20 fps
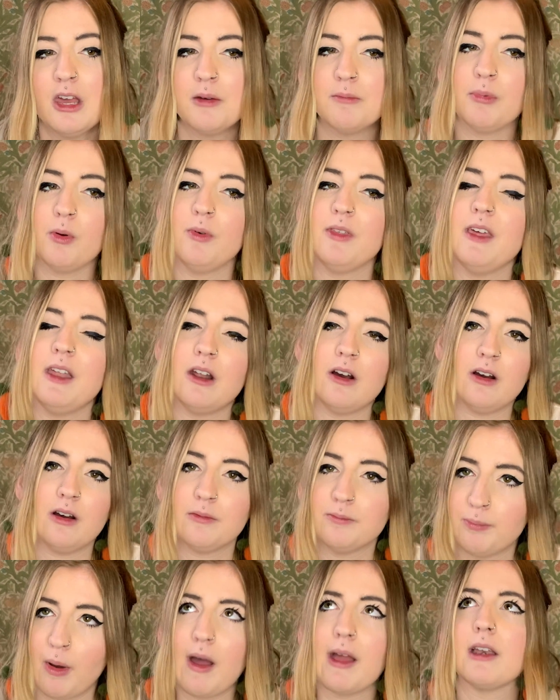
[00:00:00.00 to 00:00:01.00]
but within
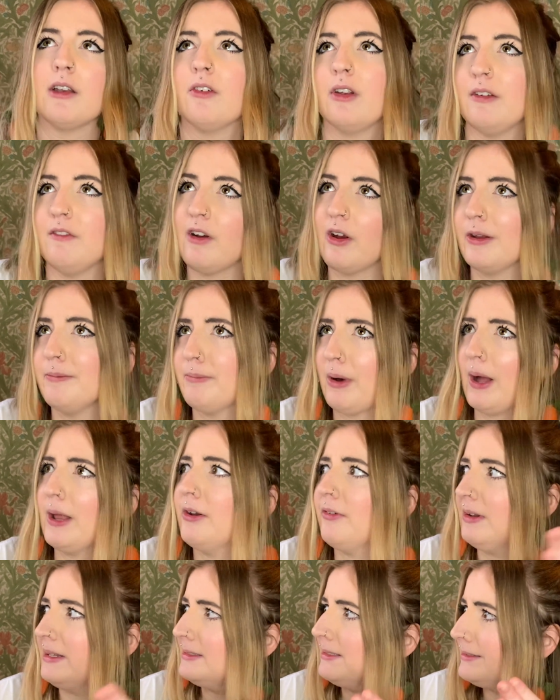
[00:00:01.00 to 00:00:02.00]
our very
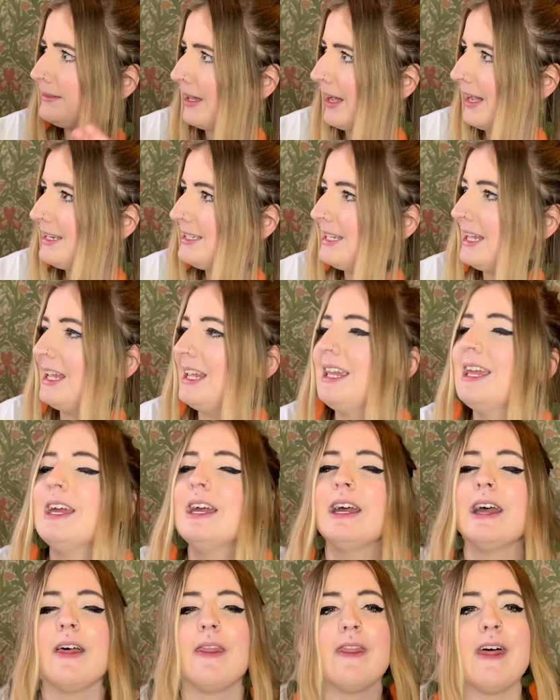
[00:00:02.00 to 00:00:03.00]
binary society,
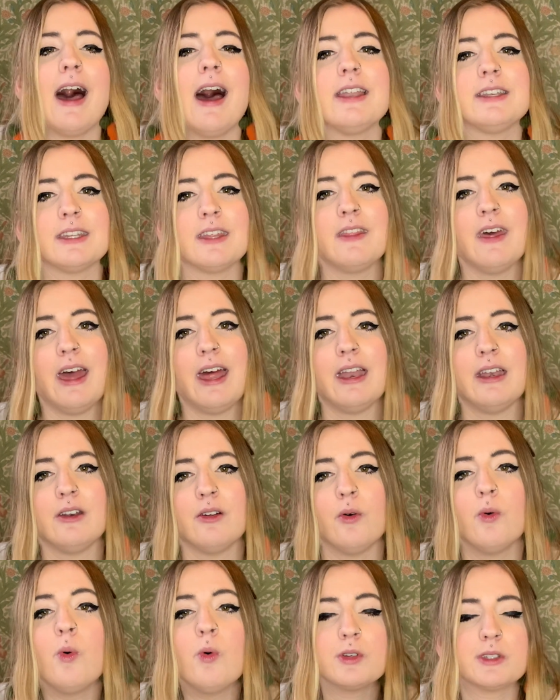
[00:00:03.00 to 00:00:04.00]
that then
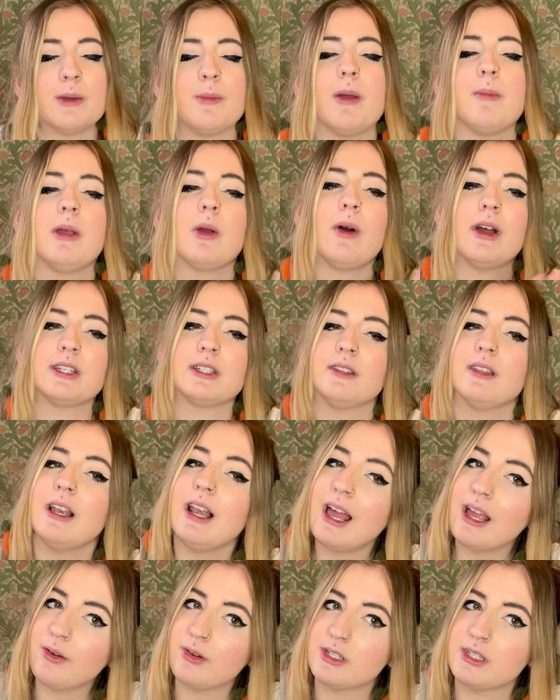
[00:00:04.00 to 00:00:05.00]
also made me question the
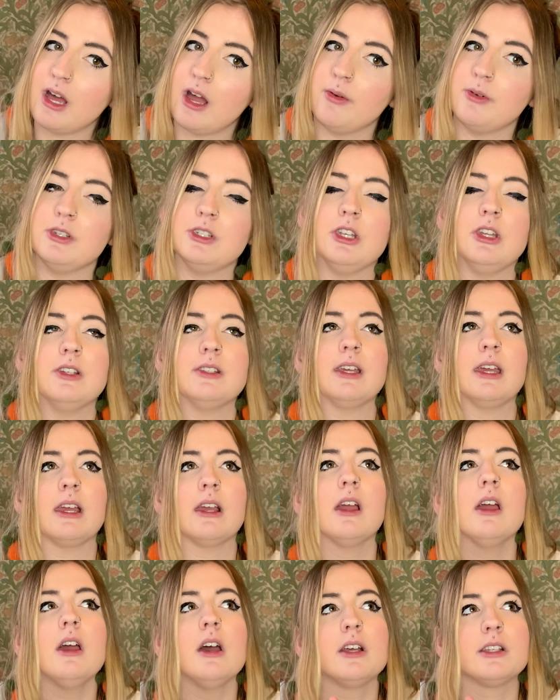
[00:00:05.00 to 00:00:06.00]
language that I was
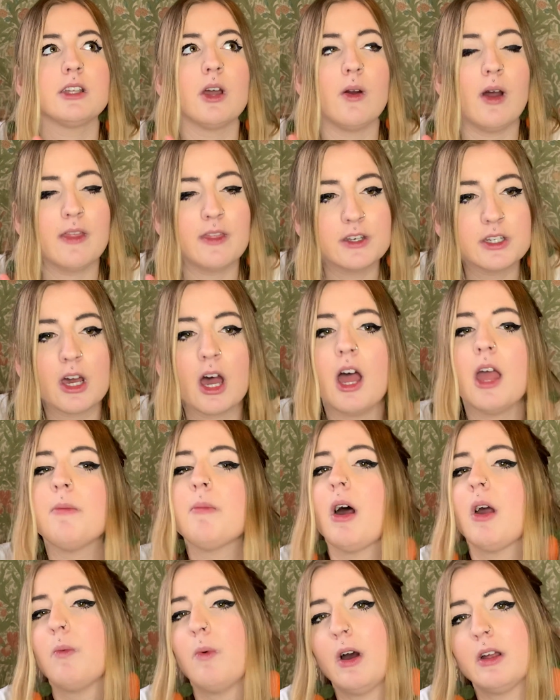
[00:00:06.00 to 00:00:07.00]
using. So at the time
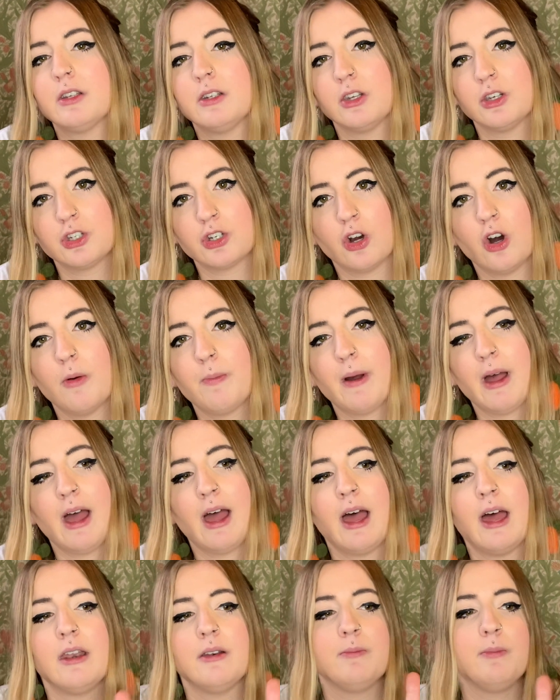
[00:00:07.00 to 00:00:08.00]
I worked in a shop,
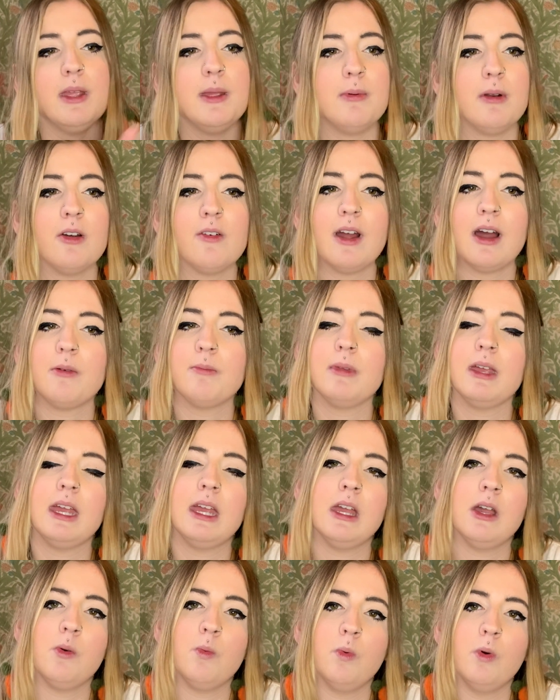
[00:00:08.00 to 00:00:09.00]
and people around
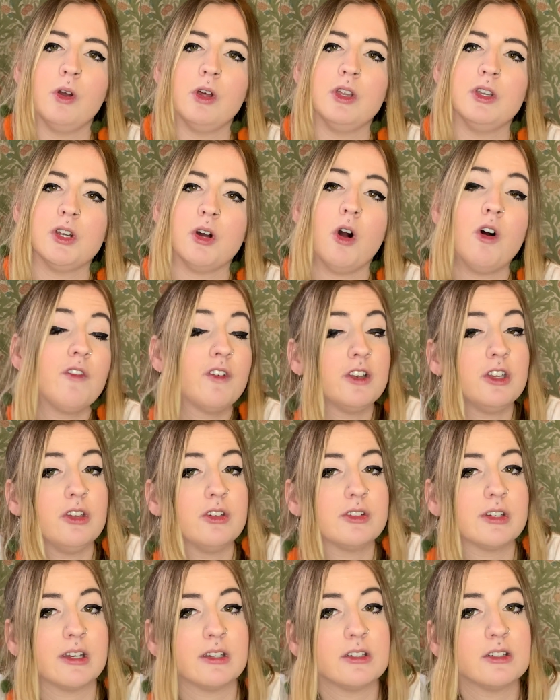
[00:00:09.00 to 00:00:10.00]
me would often
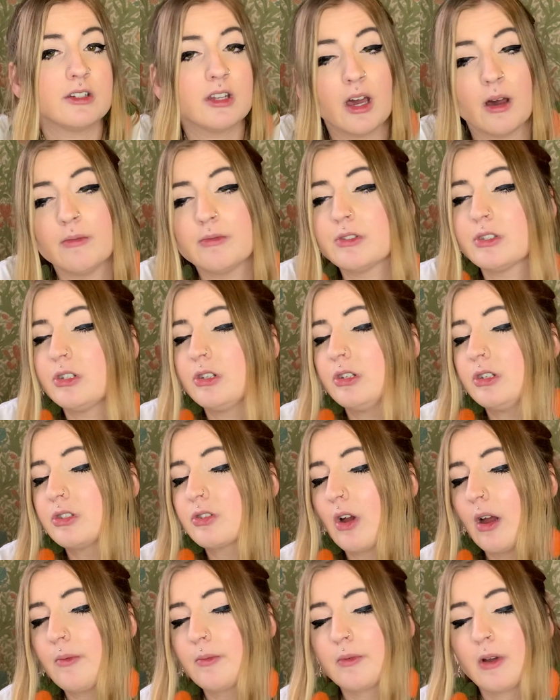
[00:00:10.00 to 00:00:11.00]
use gender terms to
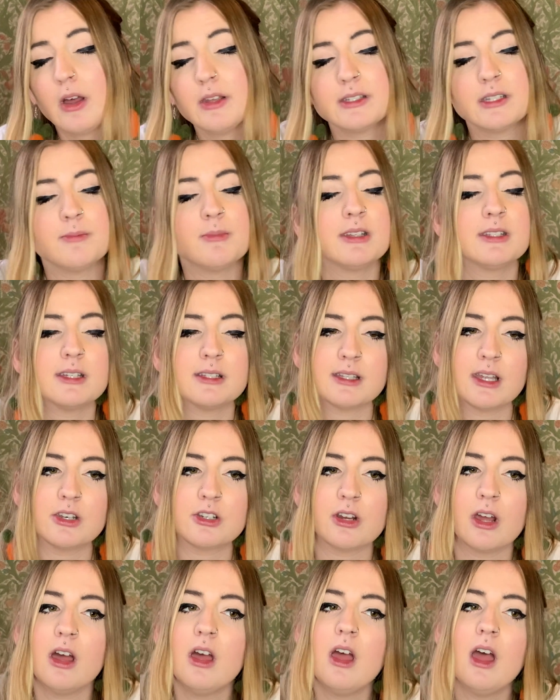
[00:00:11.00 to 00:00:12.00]
describe customers,
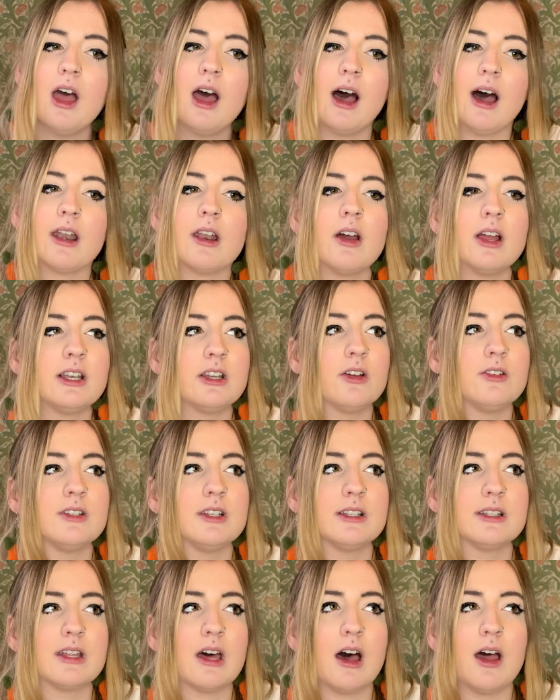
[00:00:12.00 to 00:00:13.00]
etc. And I
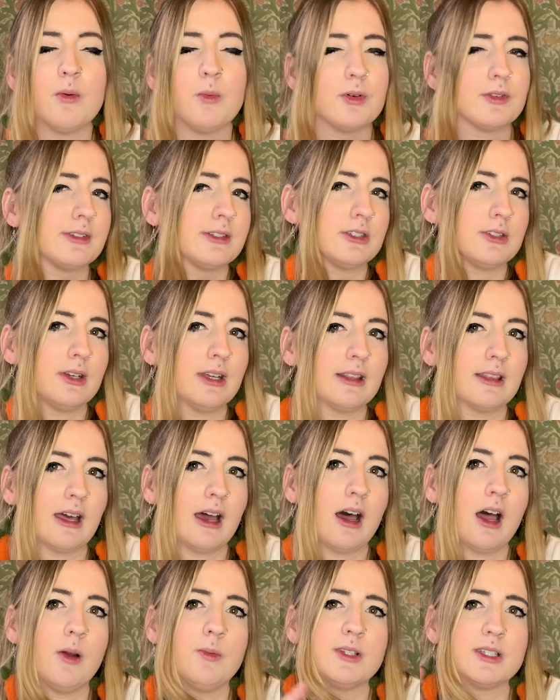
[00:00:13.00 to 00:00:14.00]
noticed that I wasn't doing
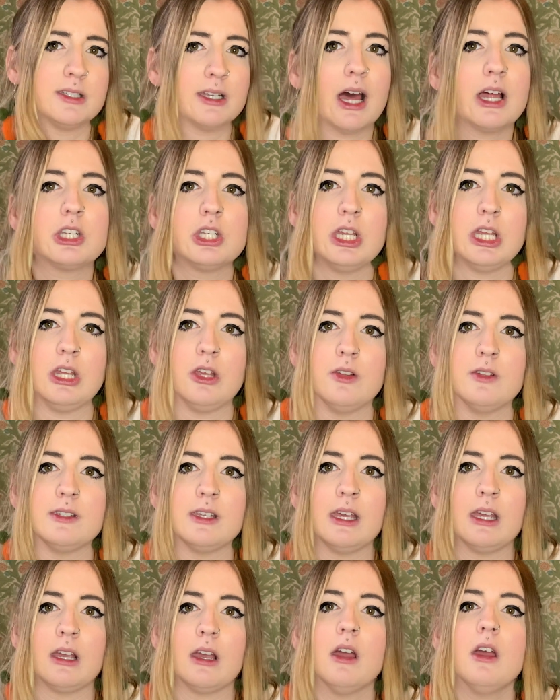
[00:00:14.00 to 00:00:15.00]
that. I was naturally
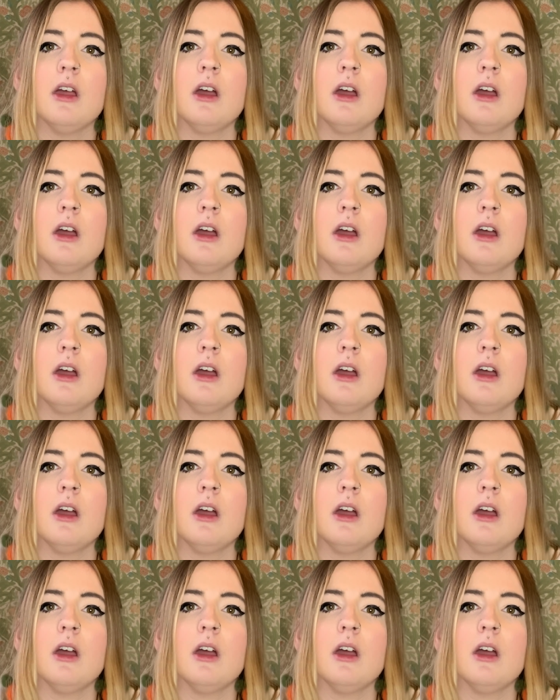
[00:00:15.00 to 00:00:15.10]
using